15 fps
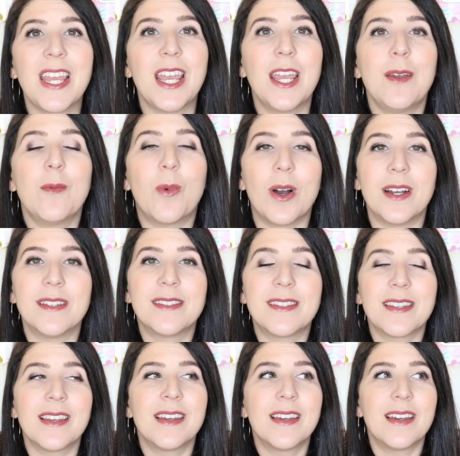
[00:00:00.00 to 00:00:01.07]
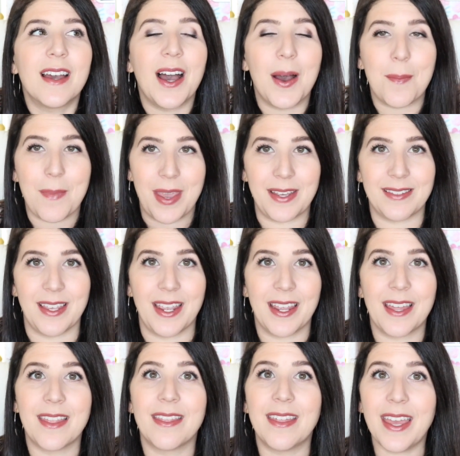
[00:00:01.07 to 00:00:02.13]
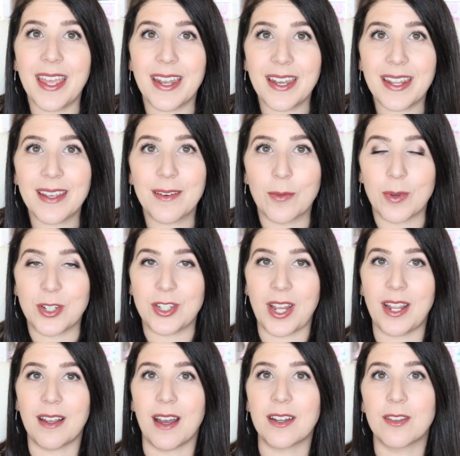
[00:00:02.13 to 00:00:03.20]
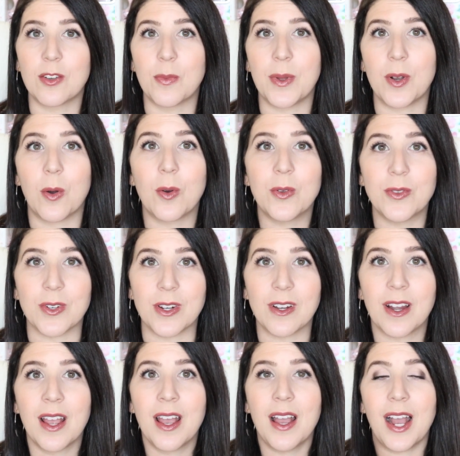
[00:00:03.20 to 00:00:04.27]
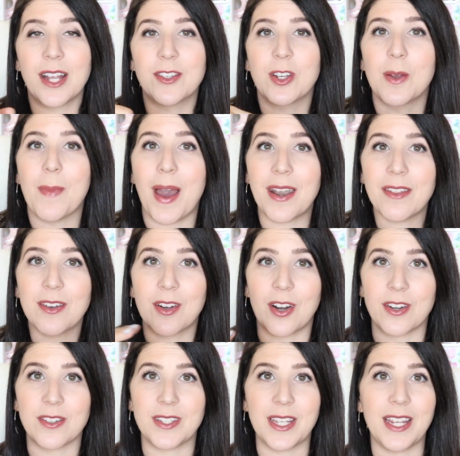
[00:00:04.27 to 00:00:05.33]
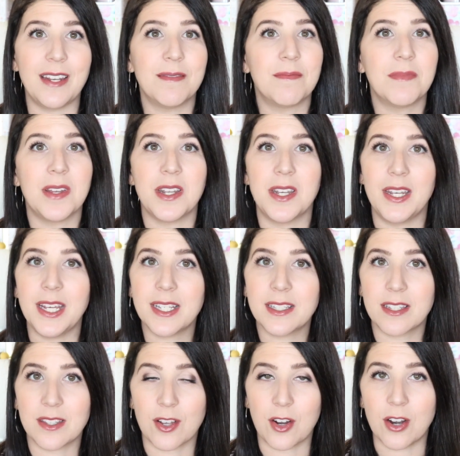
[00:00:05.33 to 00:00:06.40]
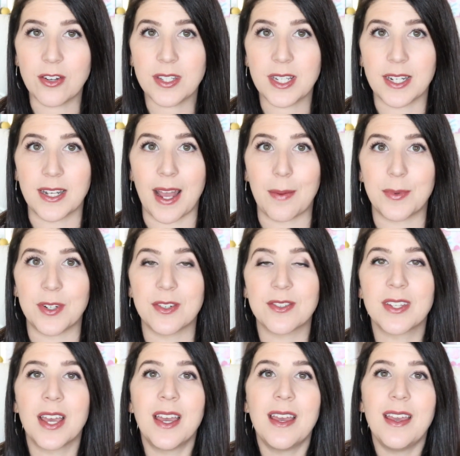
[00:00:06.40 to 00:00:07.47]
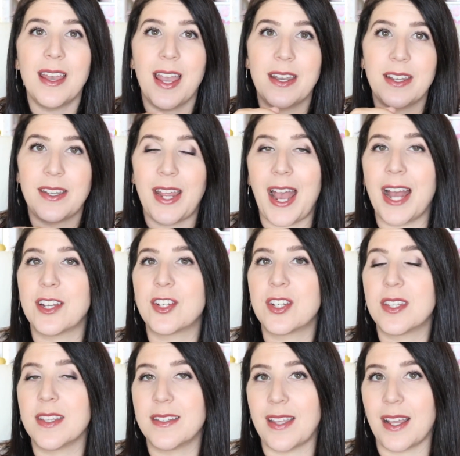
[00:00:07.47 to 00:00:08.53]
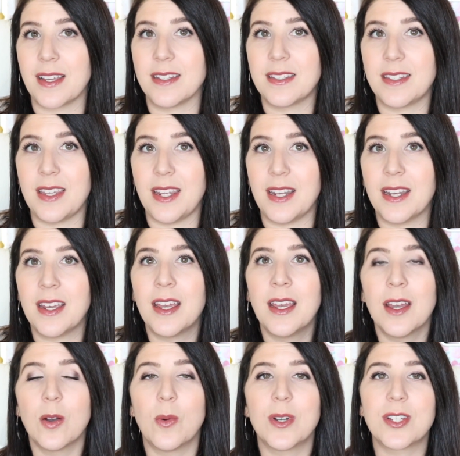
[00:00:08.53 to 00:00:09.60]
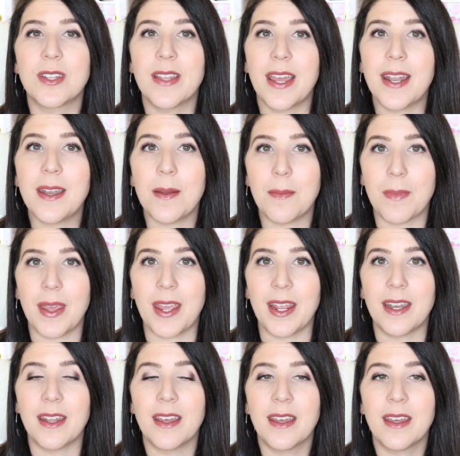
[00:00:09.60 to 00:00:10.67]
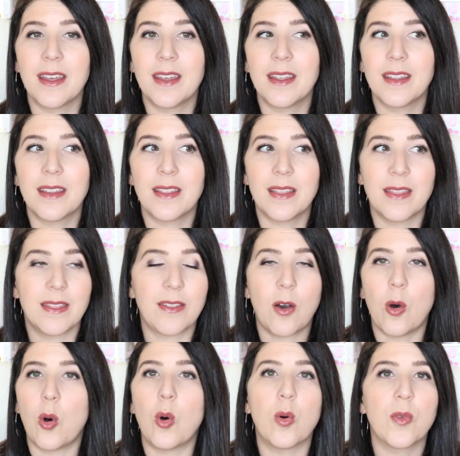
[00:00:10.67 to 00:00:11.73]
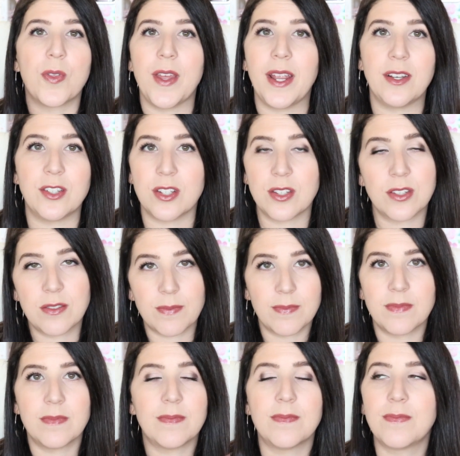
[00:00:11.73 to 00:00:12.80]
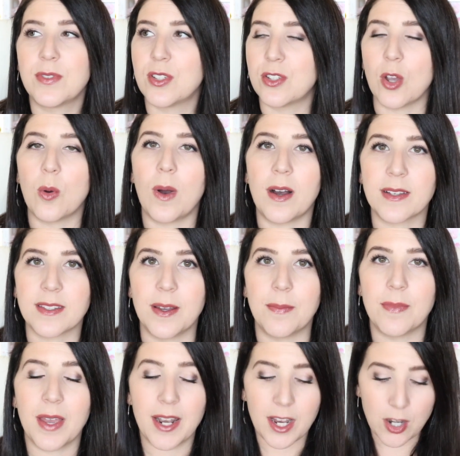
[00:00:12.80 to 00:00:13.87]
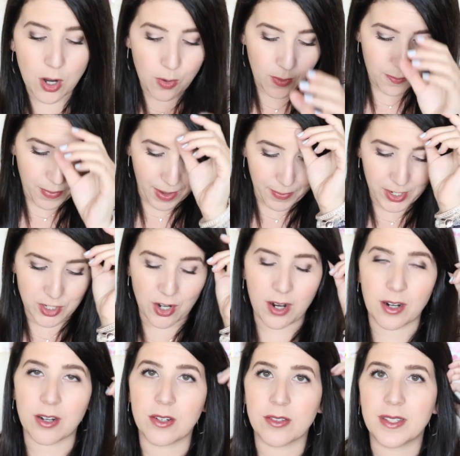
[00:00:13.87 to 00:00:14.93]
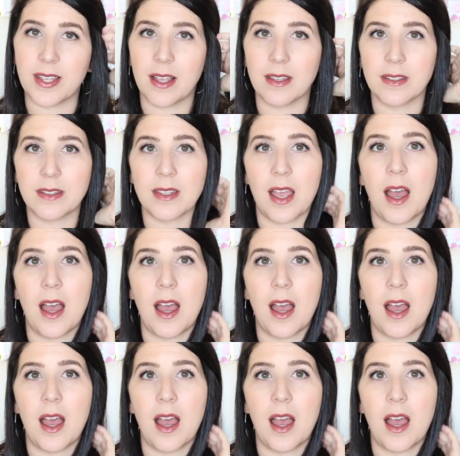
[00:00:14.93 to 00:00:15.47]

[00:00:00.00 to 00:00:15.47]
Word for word: It was amazing. Then when Jake got a little bit older, I took him out of the car seat, nixed the car seat adapters, and attached the second seat, which then made the whole thing just so awesome. And I know Baby Jogger sells